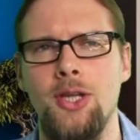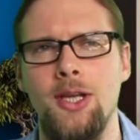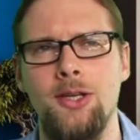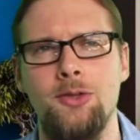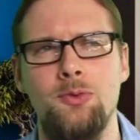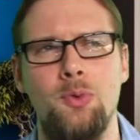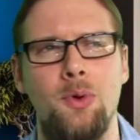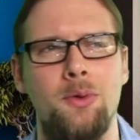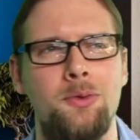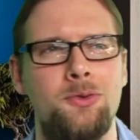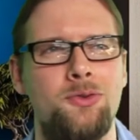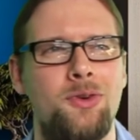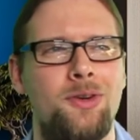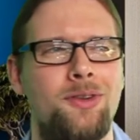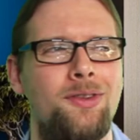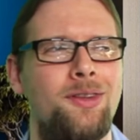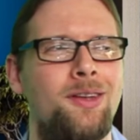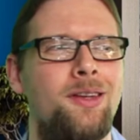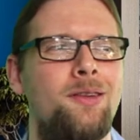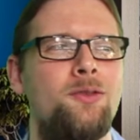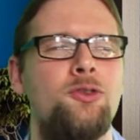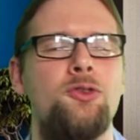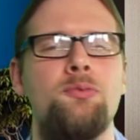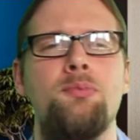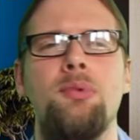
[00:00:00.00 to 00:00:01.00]
that's what I was trying to
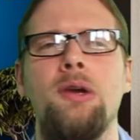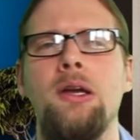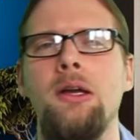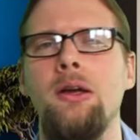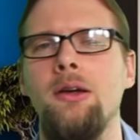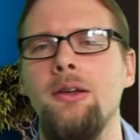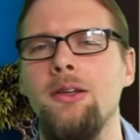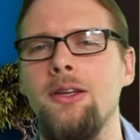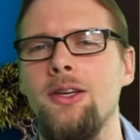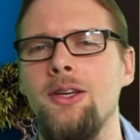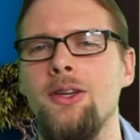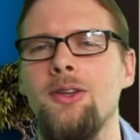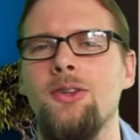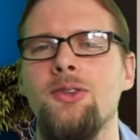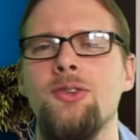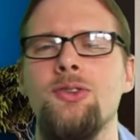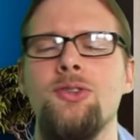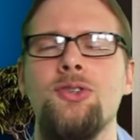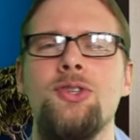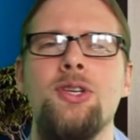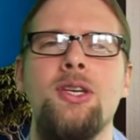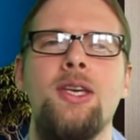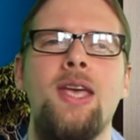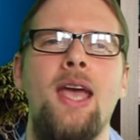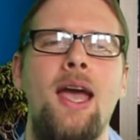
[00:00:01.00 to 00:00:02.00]
think of, spring
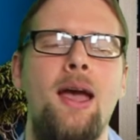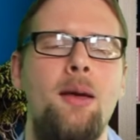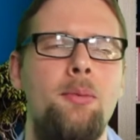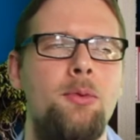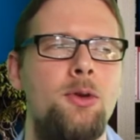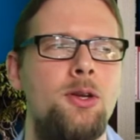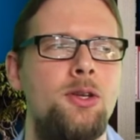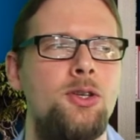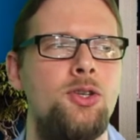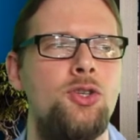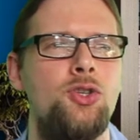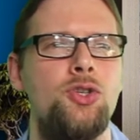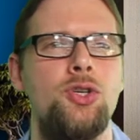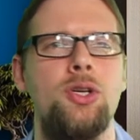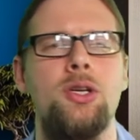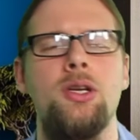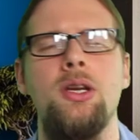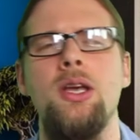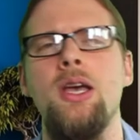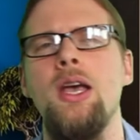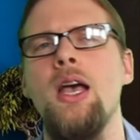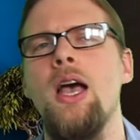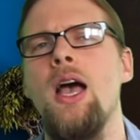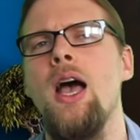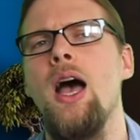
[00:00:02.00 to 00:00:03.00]
onions and cabbage
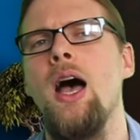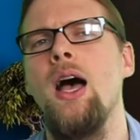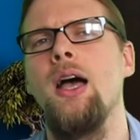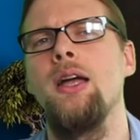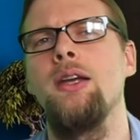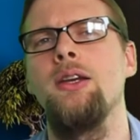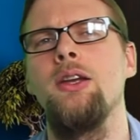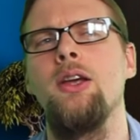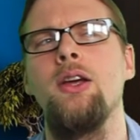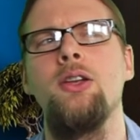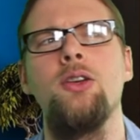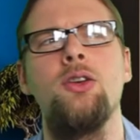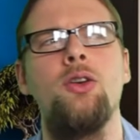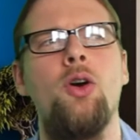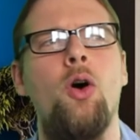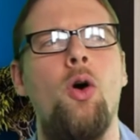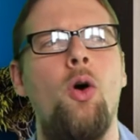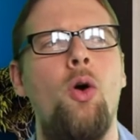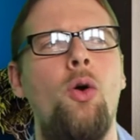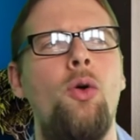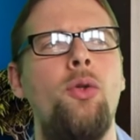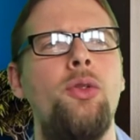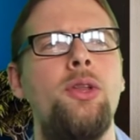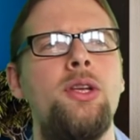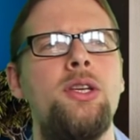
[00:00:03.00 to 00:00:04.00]
and
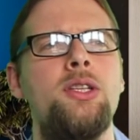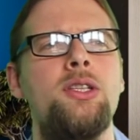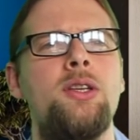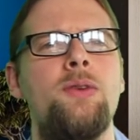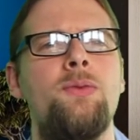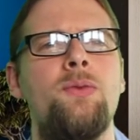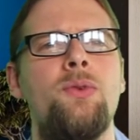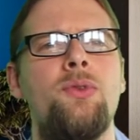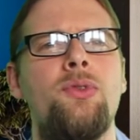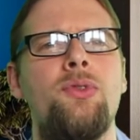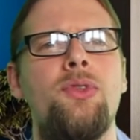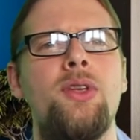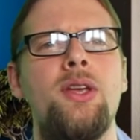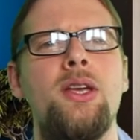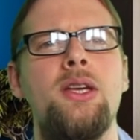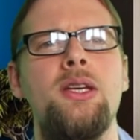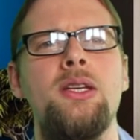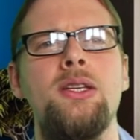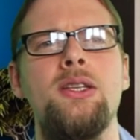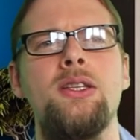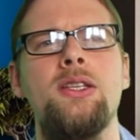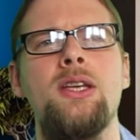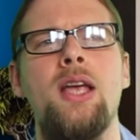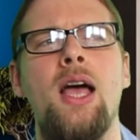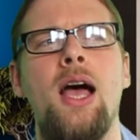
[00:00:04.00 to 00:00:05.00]
all these different
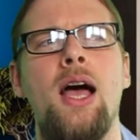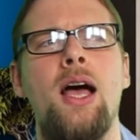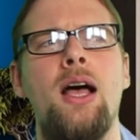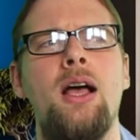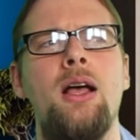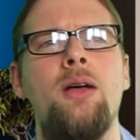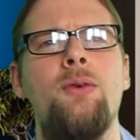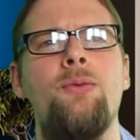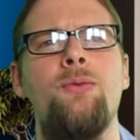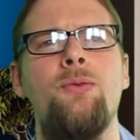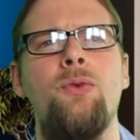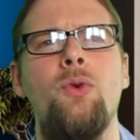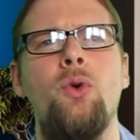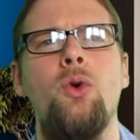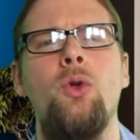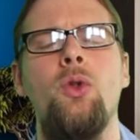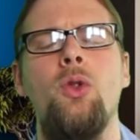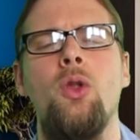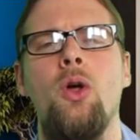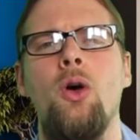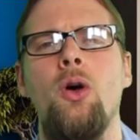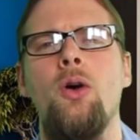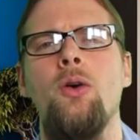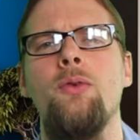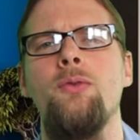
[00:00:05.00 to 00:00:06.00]
things are
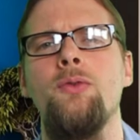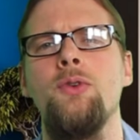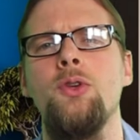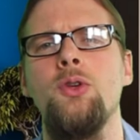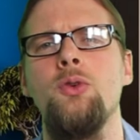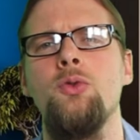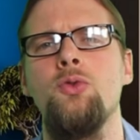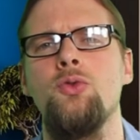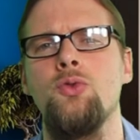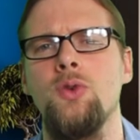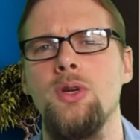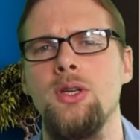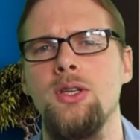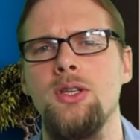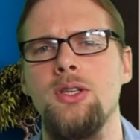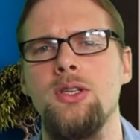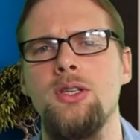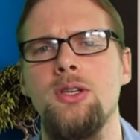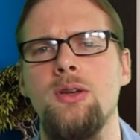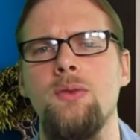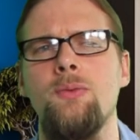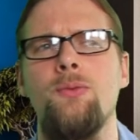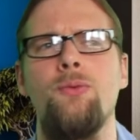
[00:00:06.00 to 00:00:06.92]
full of nutrients.